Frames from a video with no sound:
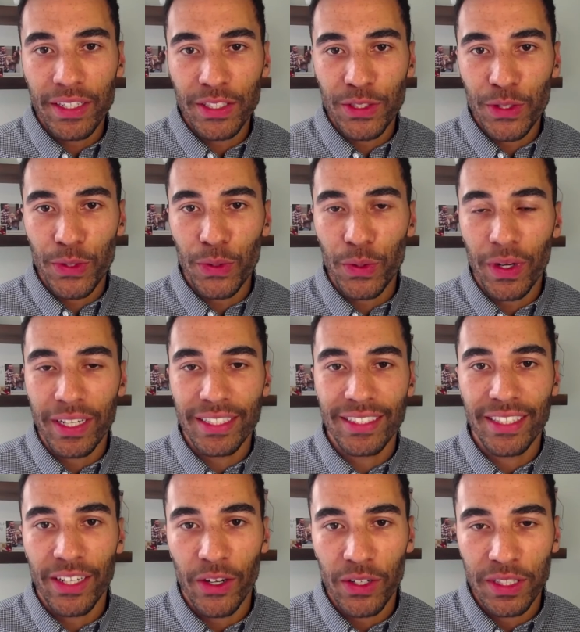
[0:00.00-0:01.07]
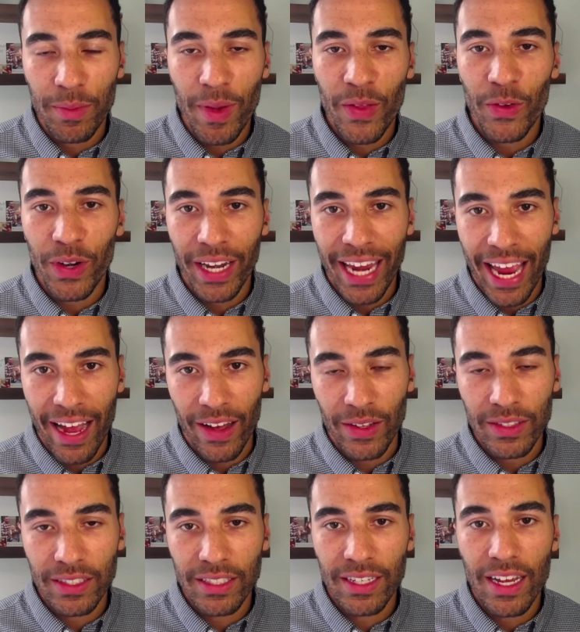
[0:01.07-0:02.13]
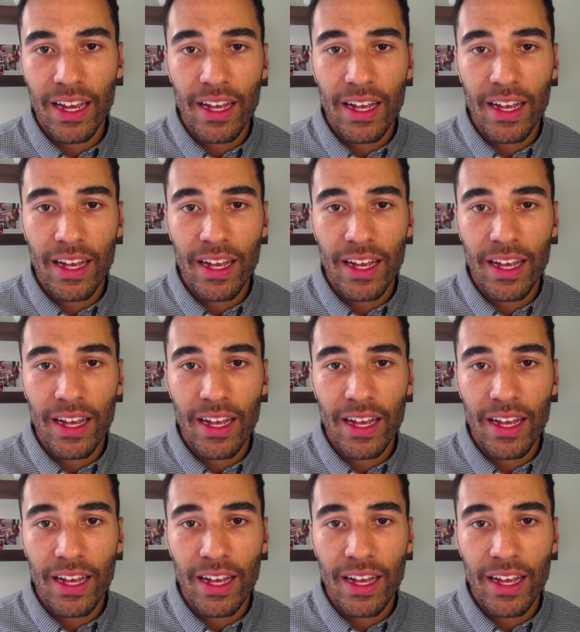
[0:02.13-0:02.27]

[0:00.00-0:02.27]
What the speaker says: to consider, some other accounts.